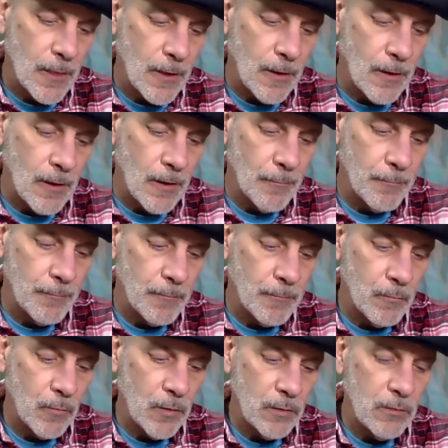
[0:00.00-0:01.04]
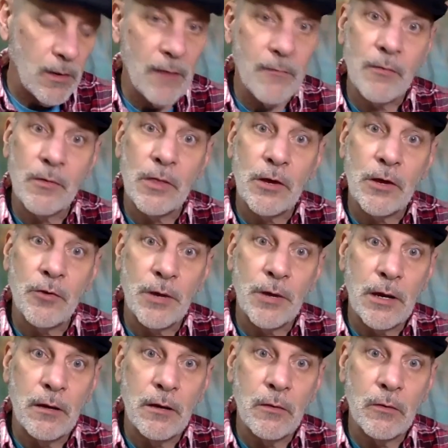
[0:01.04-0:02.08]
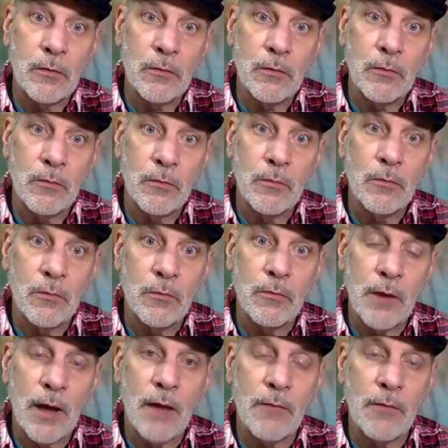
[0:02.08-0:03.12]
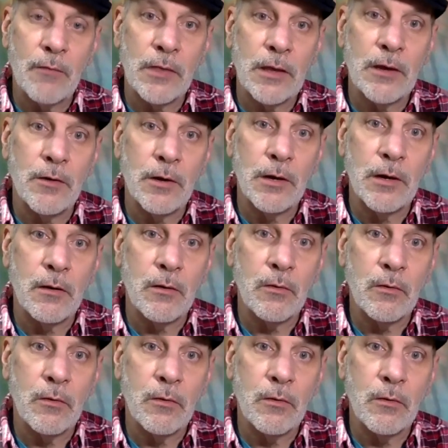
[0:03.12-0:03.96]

Um, you have everything you need. You have everything you need.